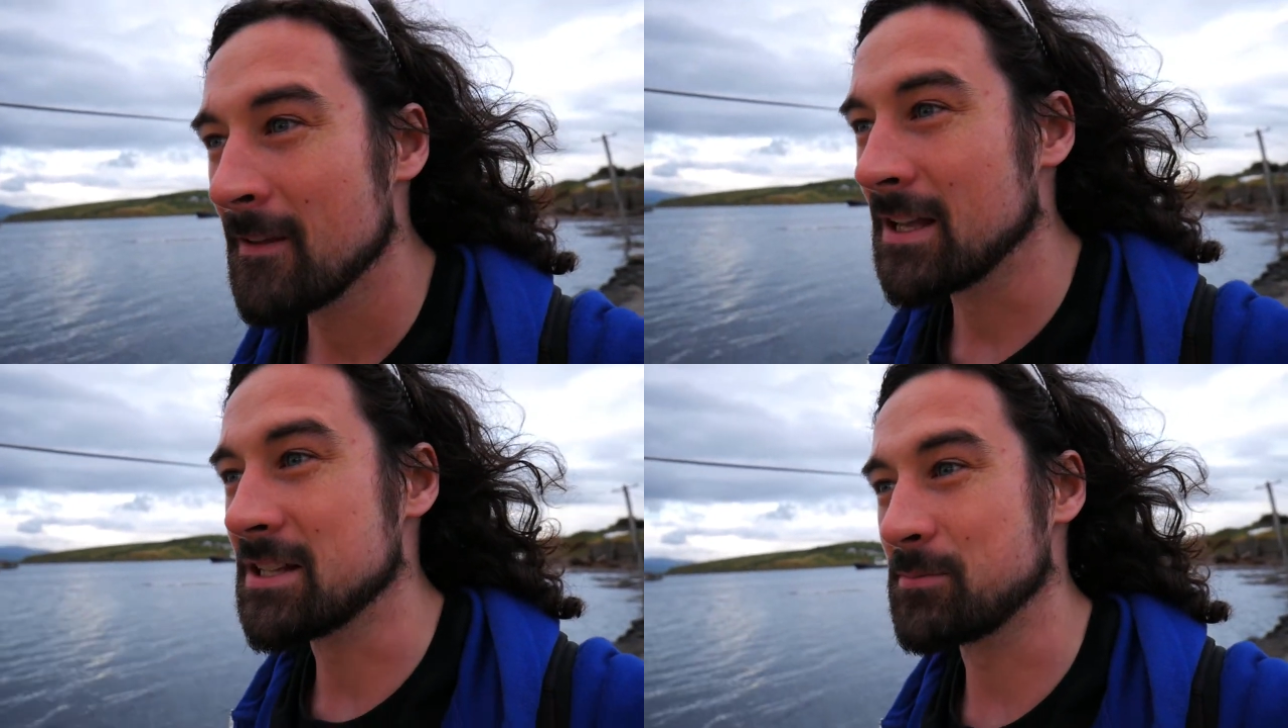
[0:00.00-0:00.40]

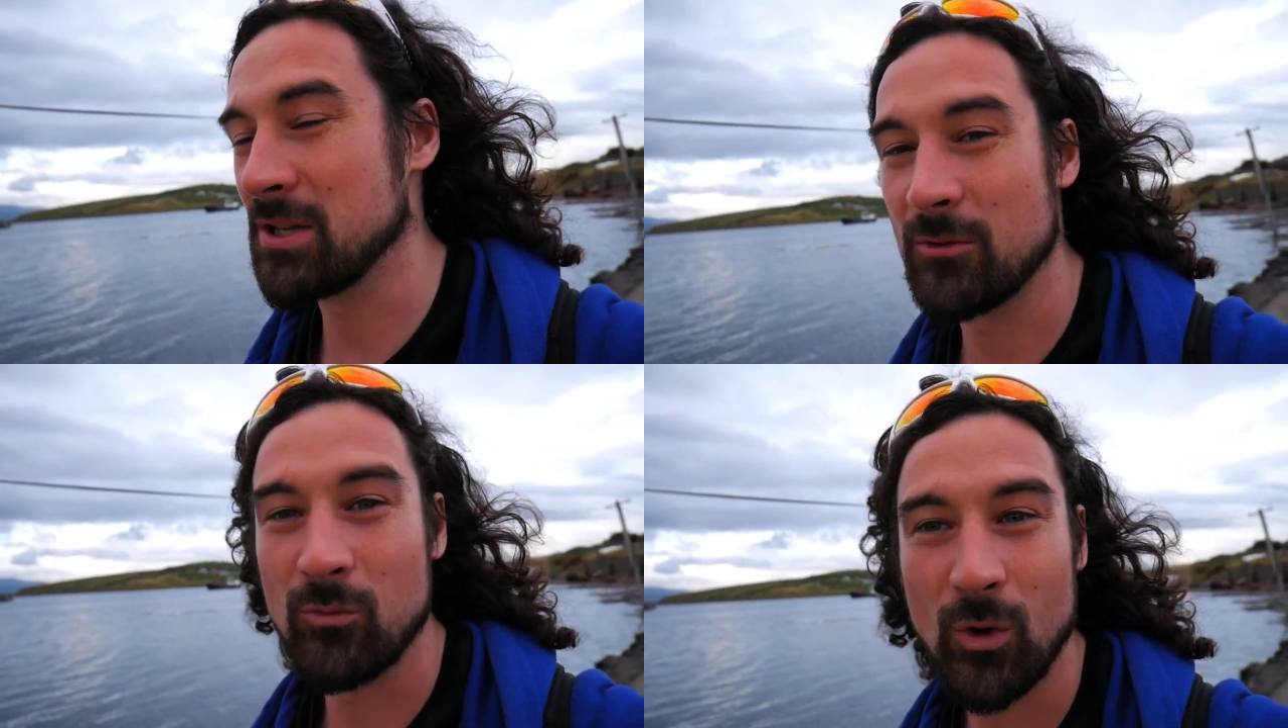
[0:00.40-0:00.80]
It's
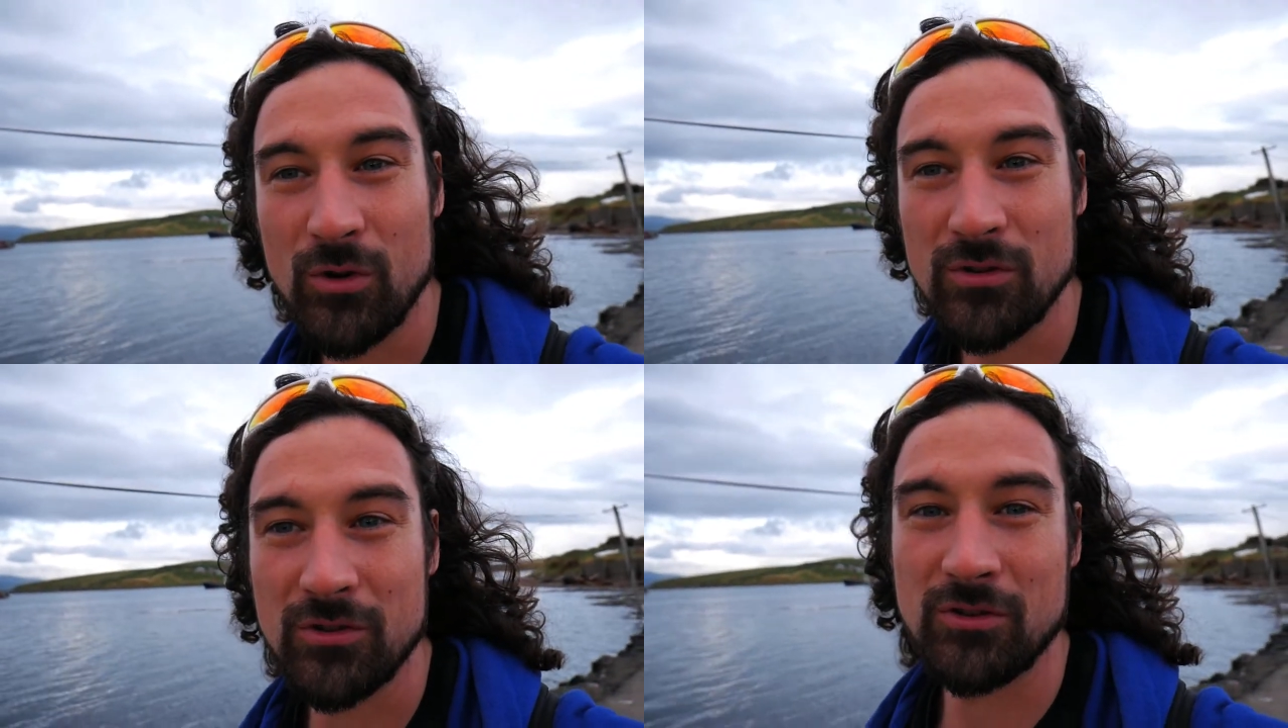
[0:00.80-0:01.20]
been a
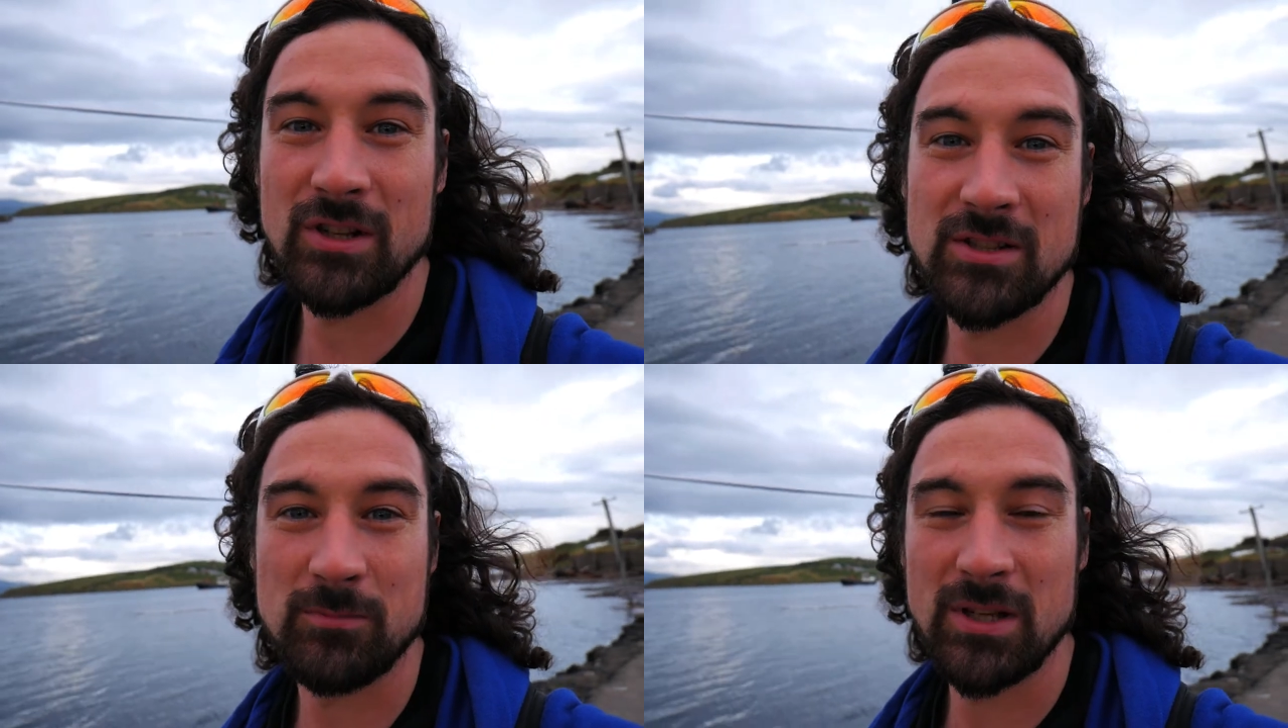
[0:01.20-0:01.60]
wonder.
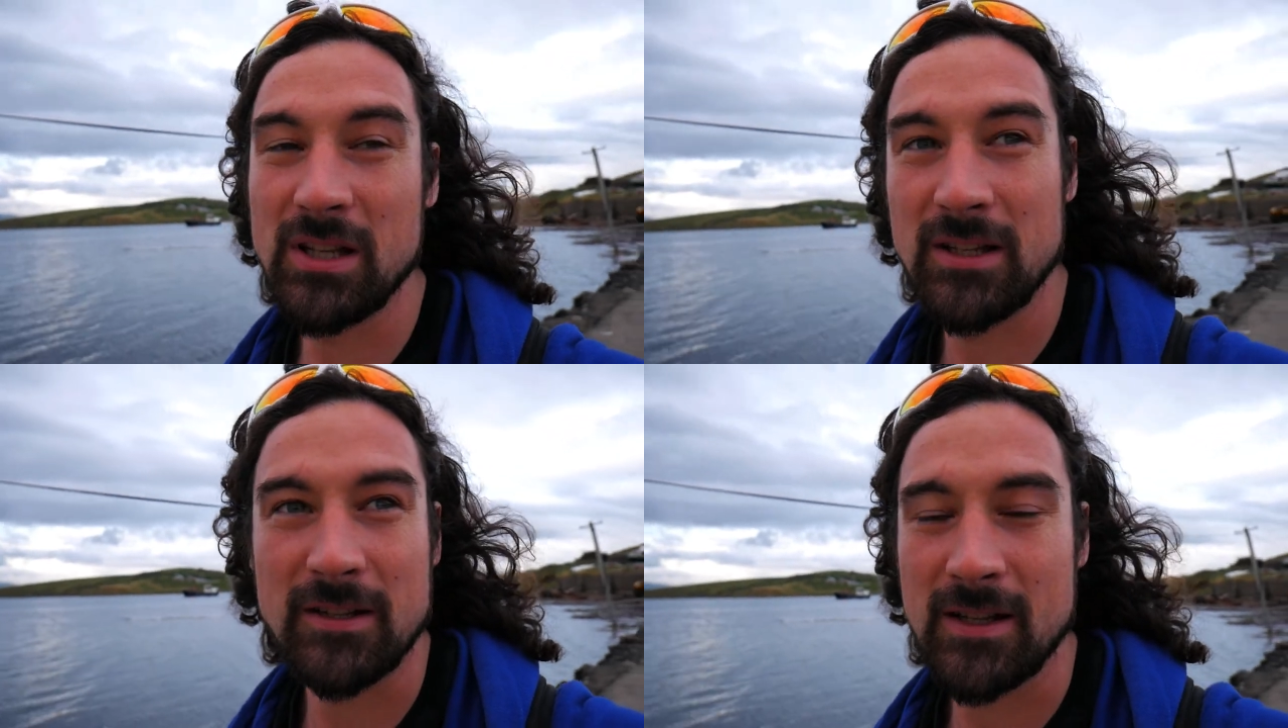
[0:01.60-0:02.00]
It's
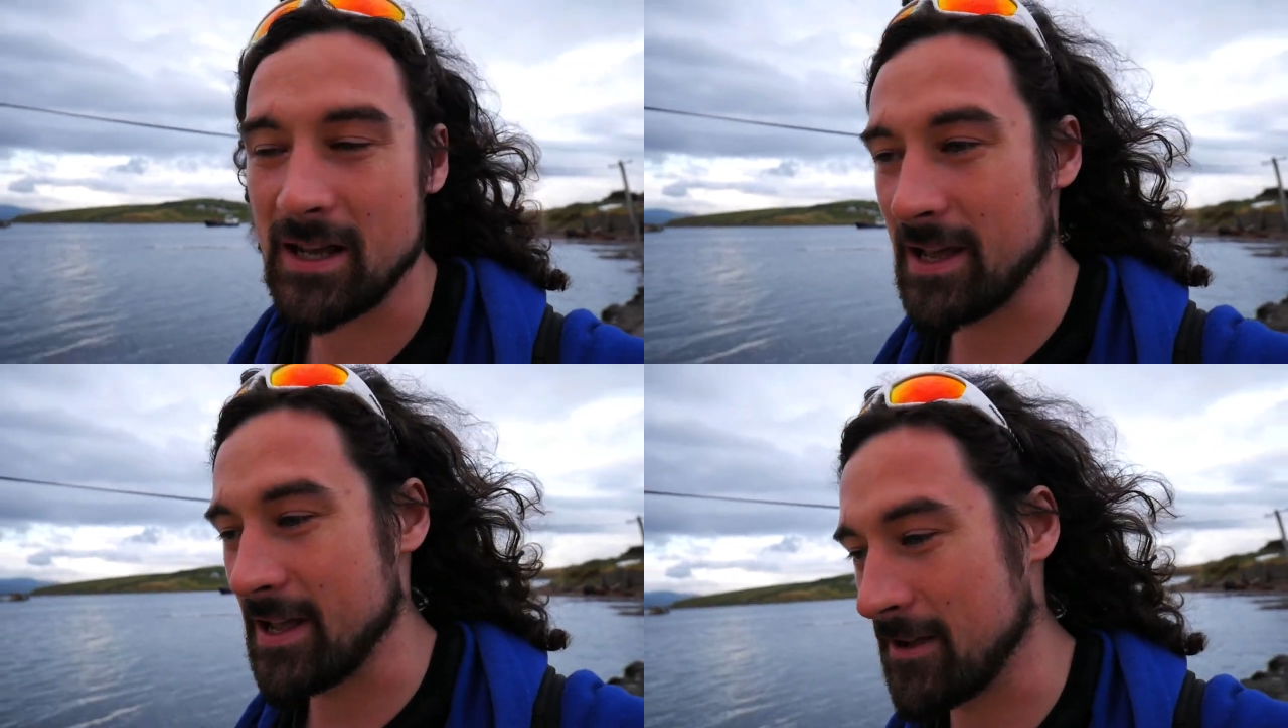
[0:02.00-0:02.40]
been
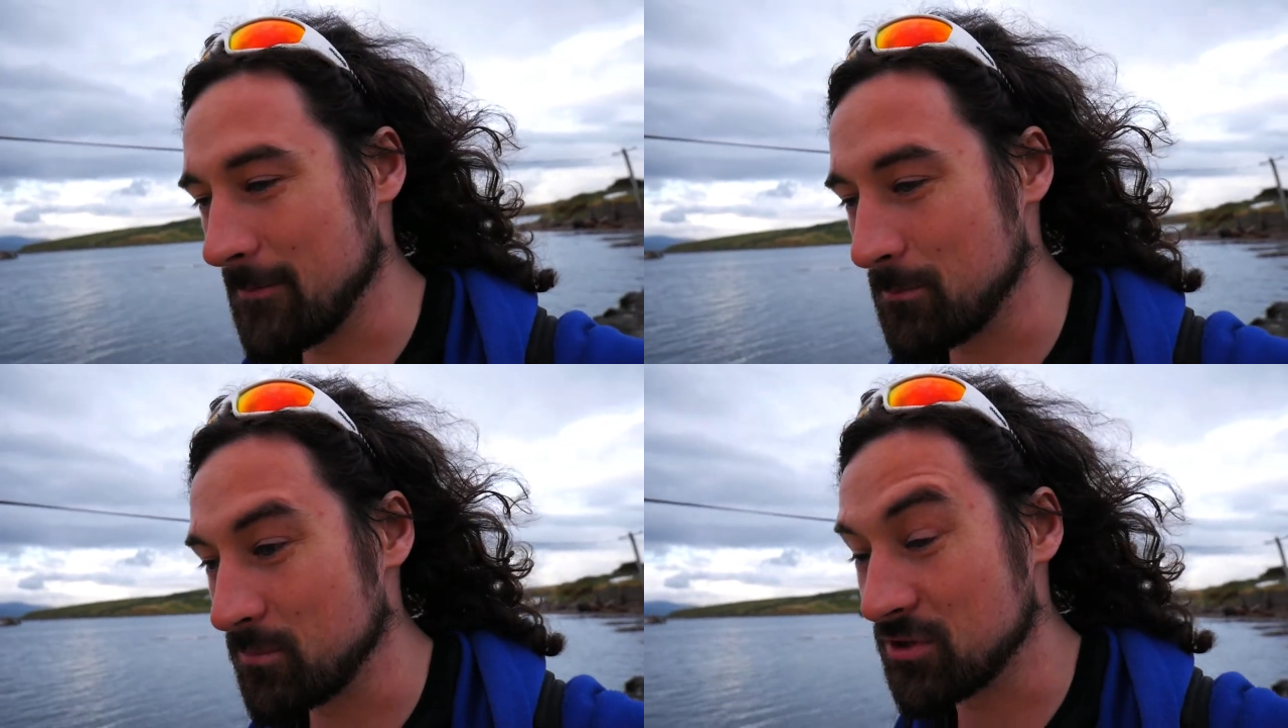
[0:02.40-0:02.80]

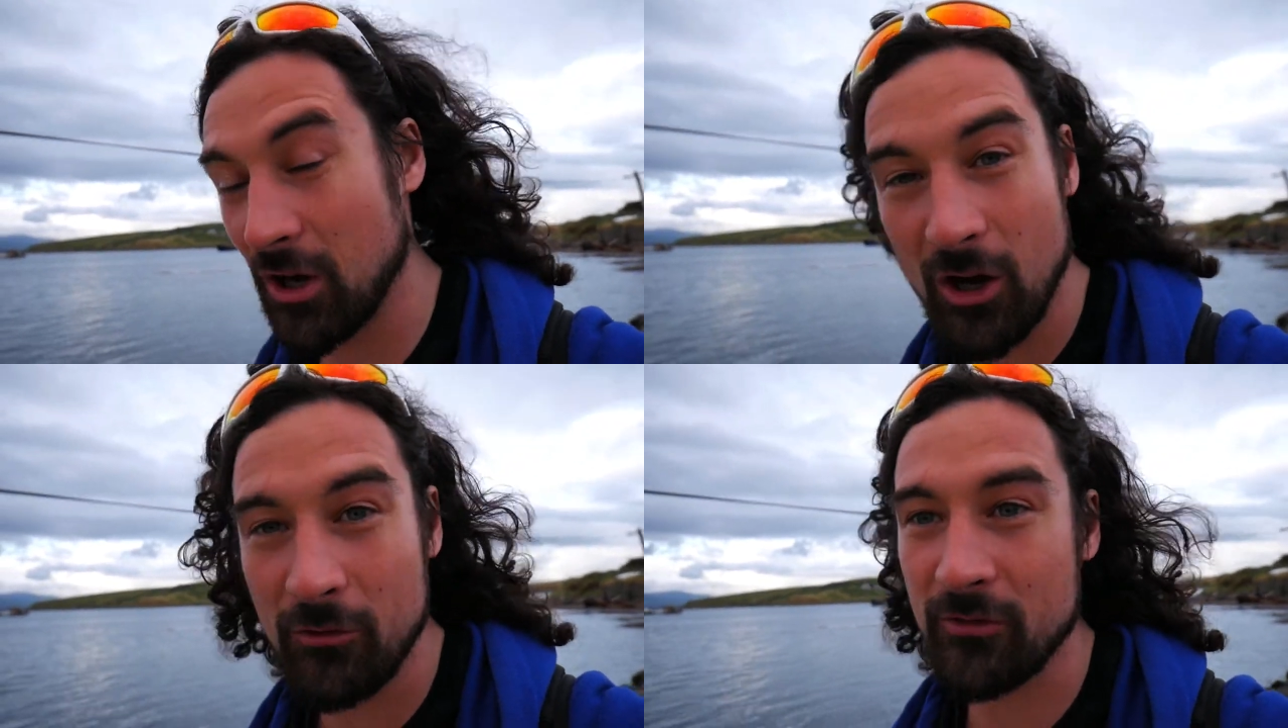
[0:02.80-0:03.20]

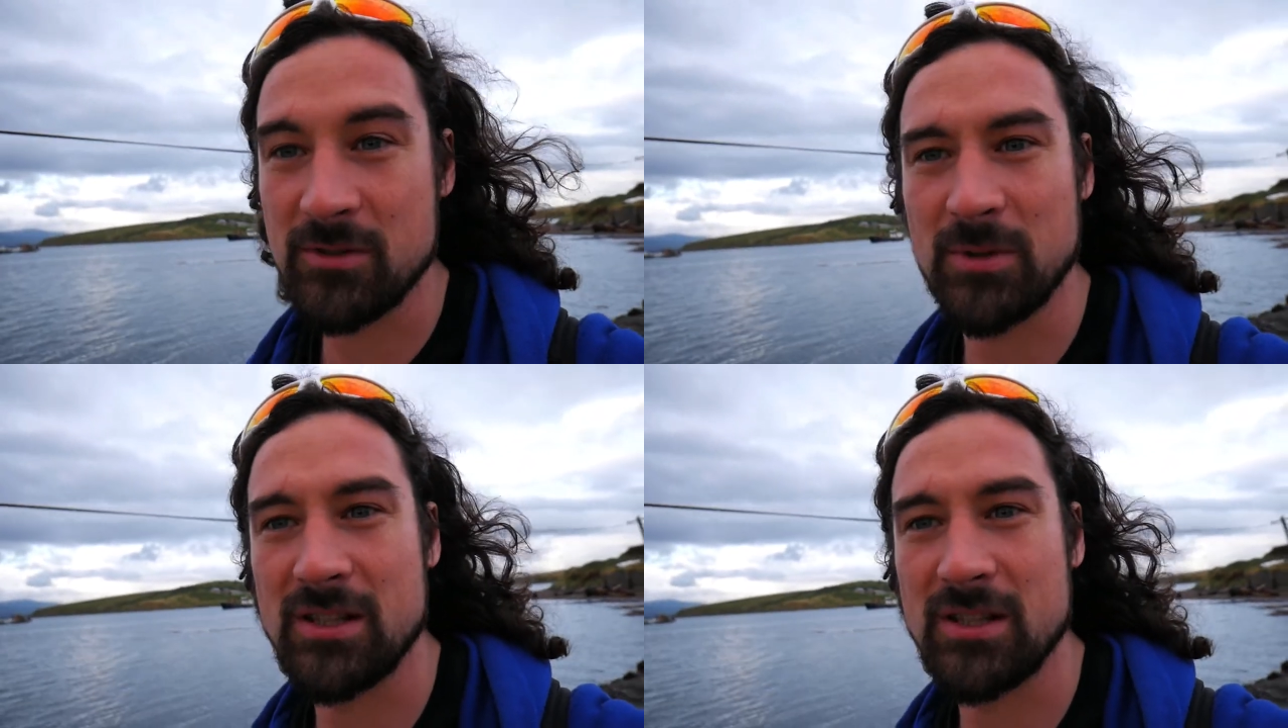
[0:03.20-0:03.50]
tough. At